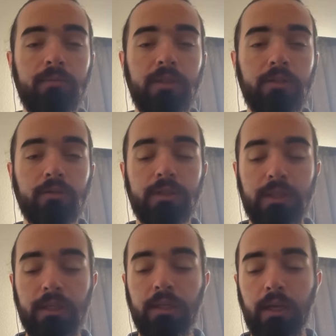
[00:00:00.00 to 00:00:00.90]
that you'll
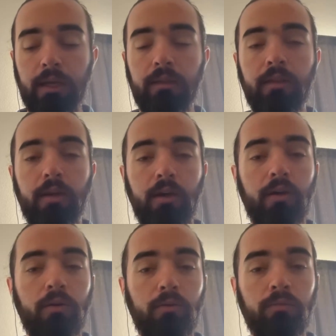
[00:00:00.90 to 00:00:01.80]
see in
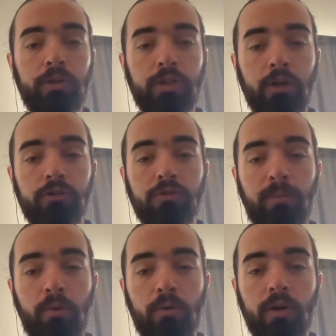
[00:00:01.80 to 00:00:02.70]
the returns
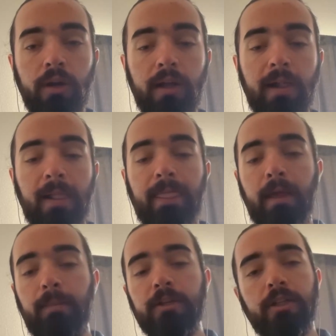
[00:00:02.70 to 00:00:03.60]
report
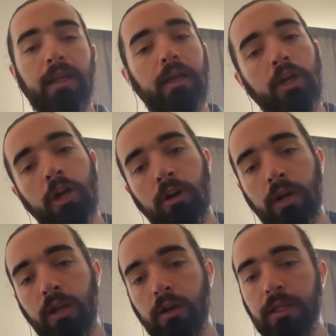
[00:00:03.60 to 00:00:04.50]
that mention like
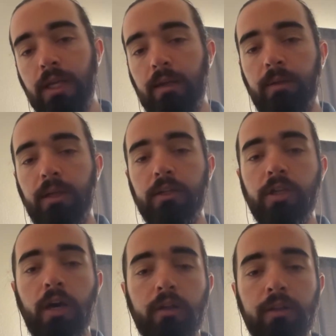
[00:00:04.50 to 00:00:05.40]
courier damage,
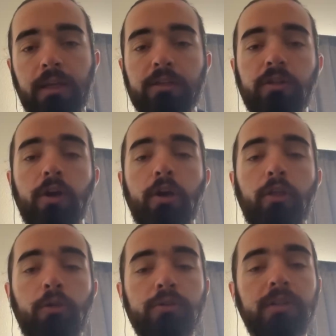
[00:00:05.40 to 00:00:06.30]
other things.
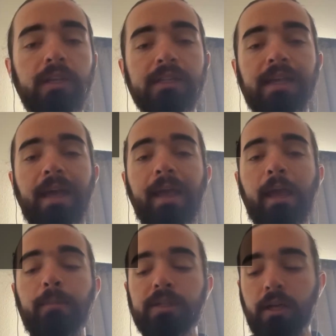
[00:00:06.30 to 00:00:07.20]
Those are things that
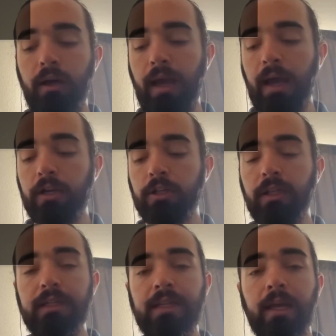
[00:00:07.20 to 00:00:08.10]
Amazon actually
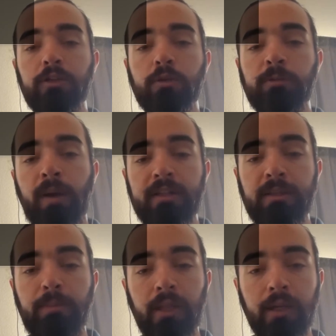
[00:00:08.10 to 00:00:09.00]
takes
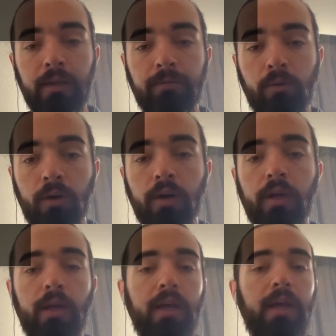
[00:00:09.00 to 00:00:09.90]
responsibility for.
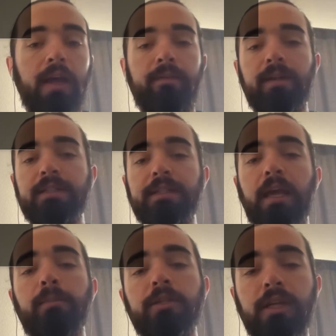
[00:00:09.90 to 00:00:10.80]
If it's
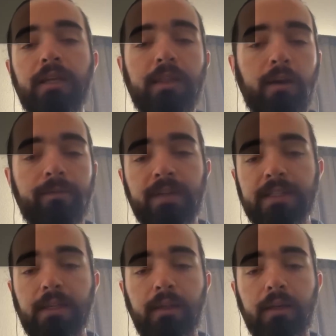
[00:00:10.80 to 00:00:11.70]
damaged in their
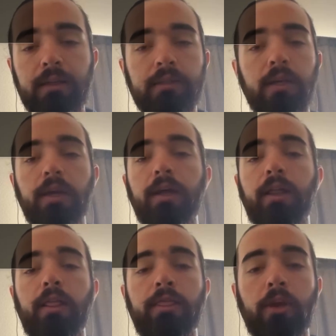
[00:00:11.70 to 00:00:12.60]
facilities,
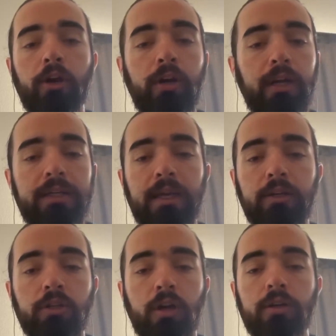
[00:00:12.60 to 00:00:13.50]
they're going to take
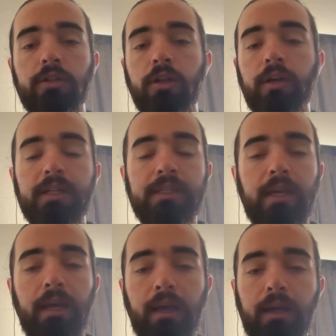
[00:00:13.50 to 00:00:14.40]
charge. They're going to
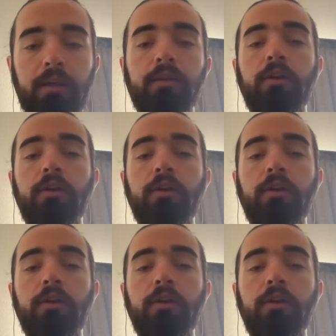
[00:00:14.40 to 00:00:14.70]
say, hey,